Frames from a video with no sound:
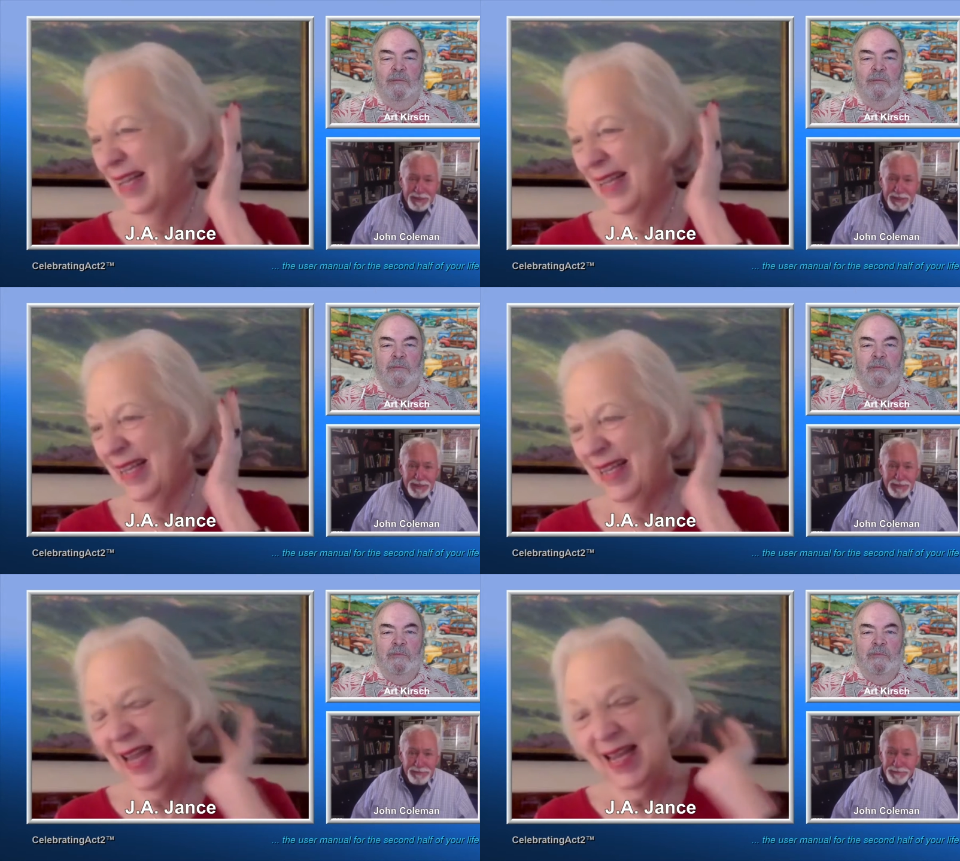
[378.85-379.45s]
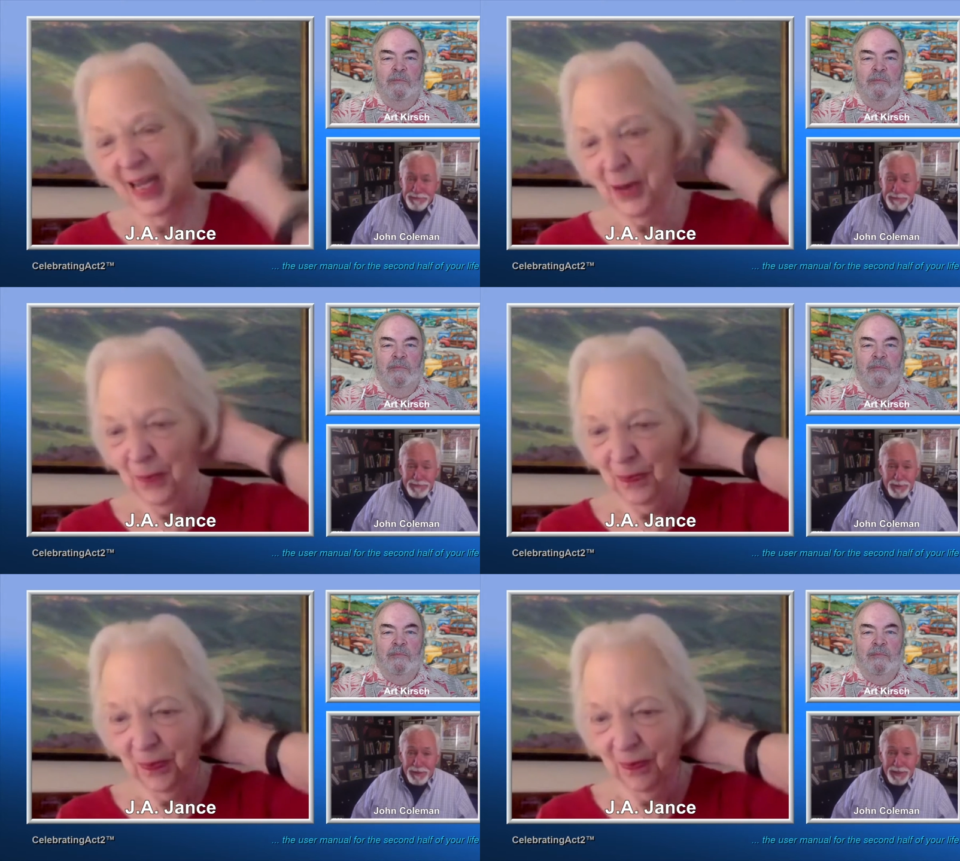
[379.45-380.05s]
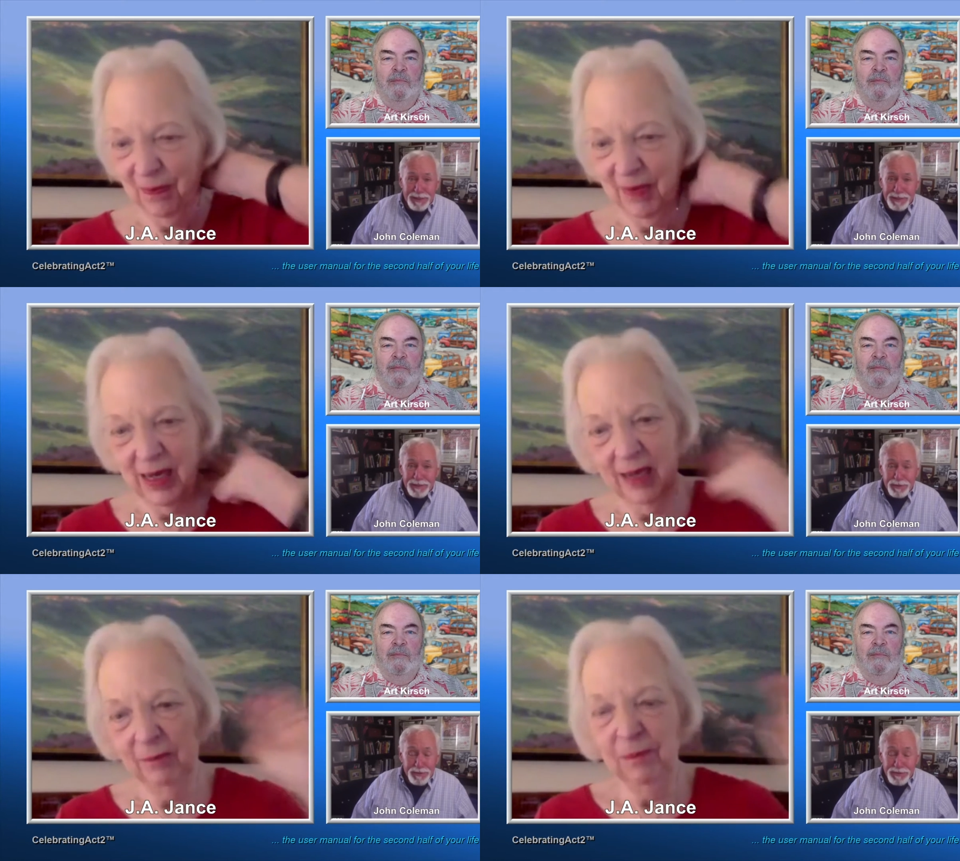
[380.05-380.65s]
Speaker 1: um, all I can
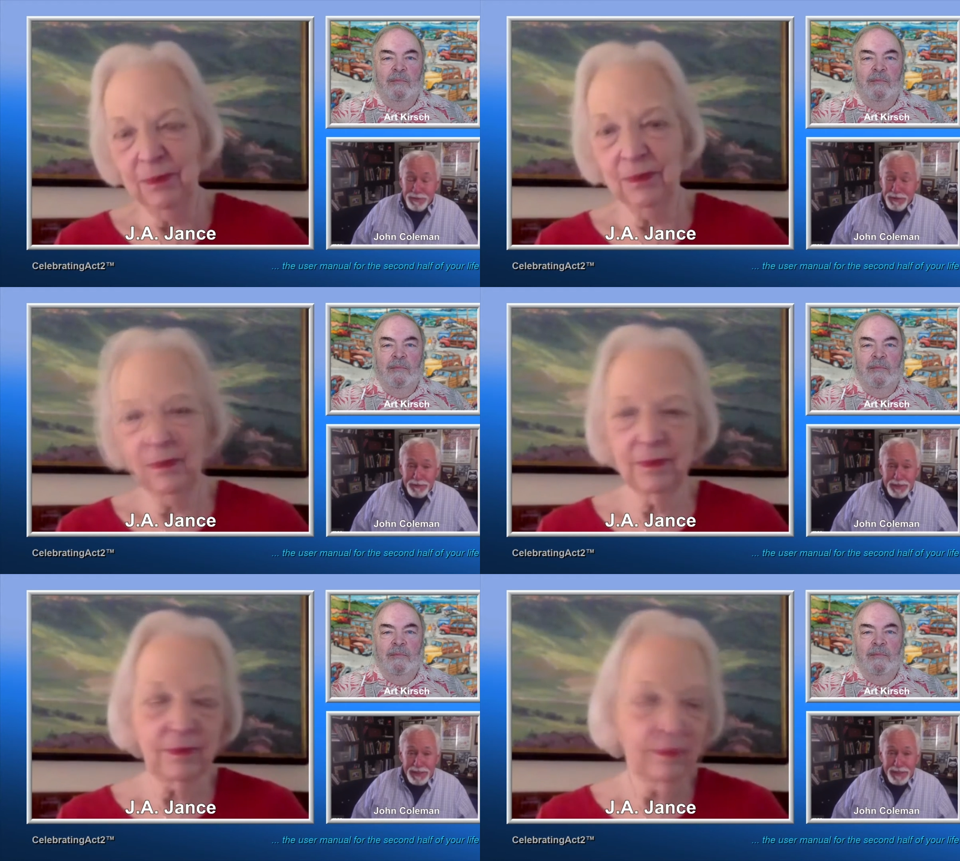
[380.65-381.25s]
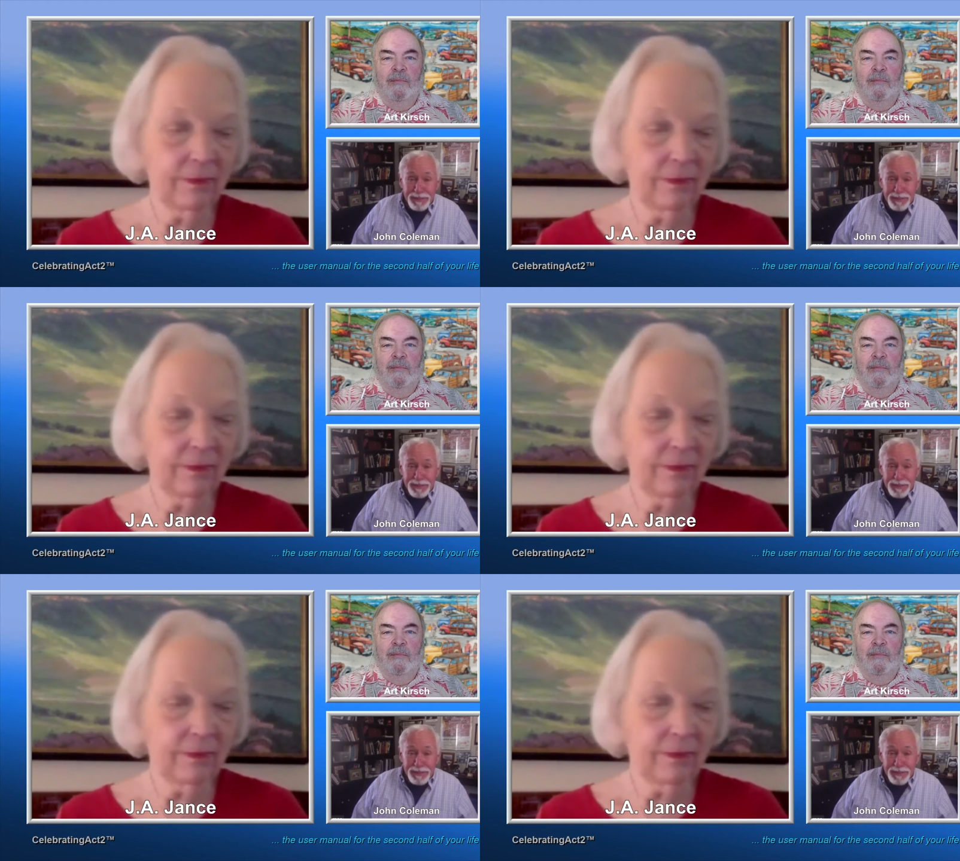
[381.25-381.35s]
do is shake my head